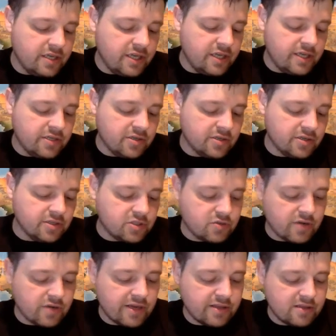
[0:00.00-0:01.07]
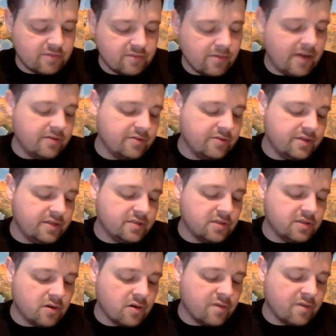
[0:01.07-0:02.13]
endurance, strength. The minor things
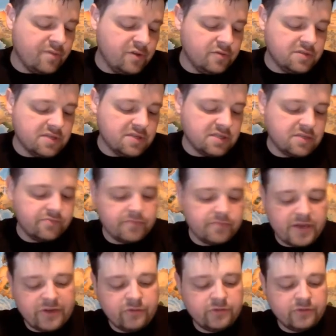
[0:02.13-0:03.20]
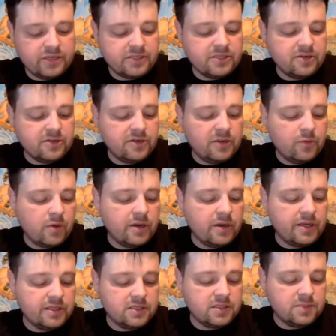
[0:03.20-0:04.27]
are immune system, manual dexterity,
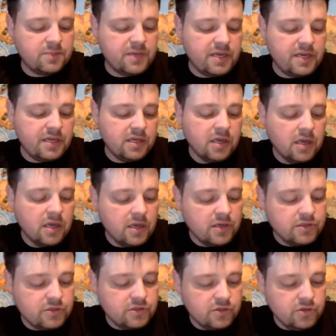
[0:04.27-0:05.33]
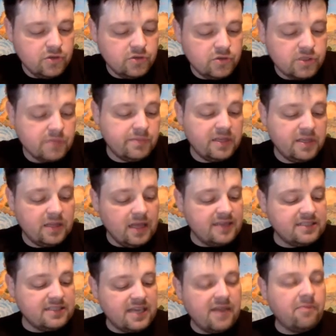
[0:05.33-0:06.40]
running, and speed. So you could be
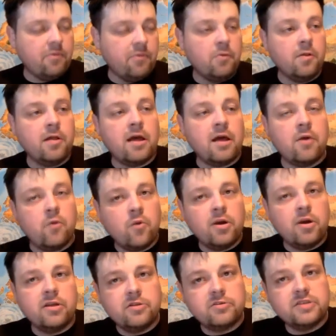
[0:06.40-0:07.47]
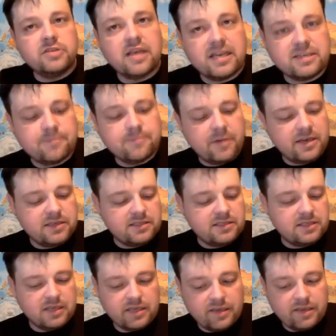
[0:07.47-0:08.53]
less capable at one of those
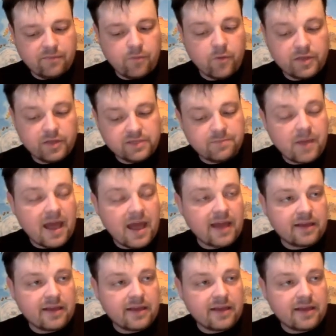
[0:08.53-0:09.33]
aspects and get points back.